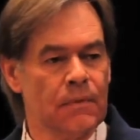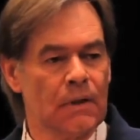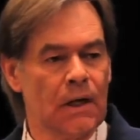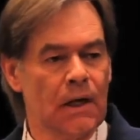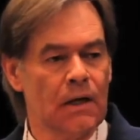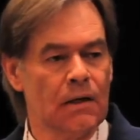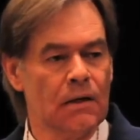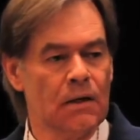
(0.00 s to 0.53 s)

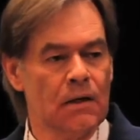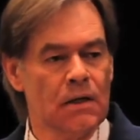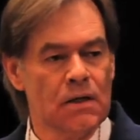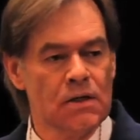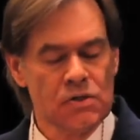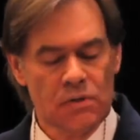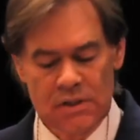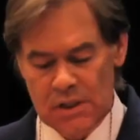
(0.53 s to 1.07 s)
Okay?
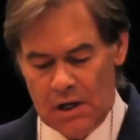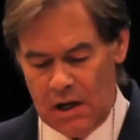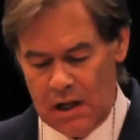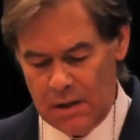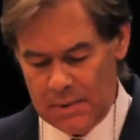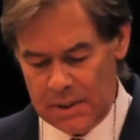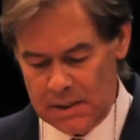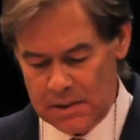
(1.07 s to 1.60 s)
So it's
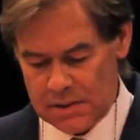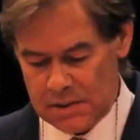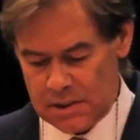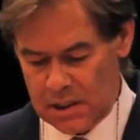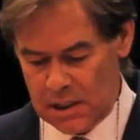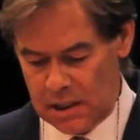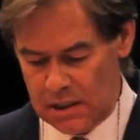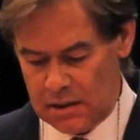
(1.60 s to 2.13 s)
always
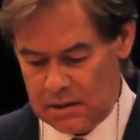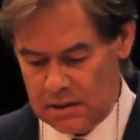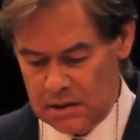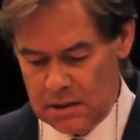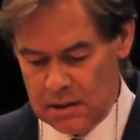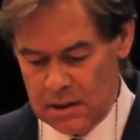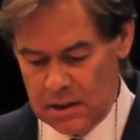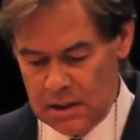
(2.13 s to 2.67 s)

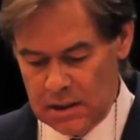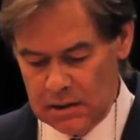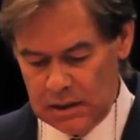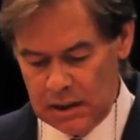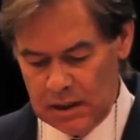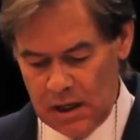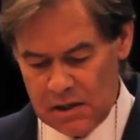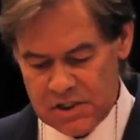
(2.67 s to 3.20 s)
the
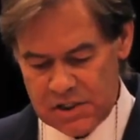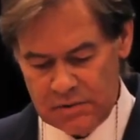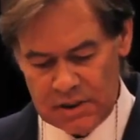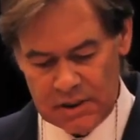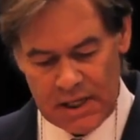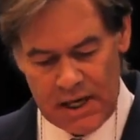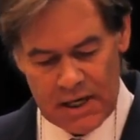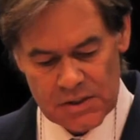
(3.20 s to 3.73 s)
lawsuit that
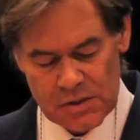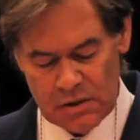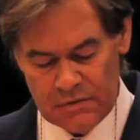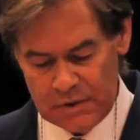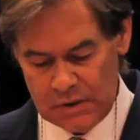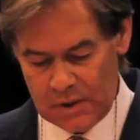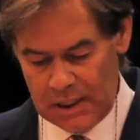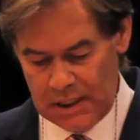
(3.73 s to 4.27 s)
hangs over
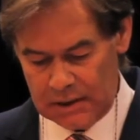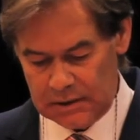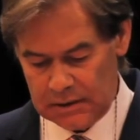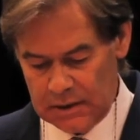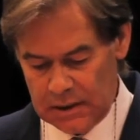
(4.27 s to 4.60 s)
your head.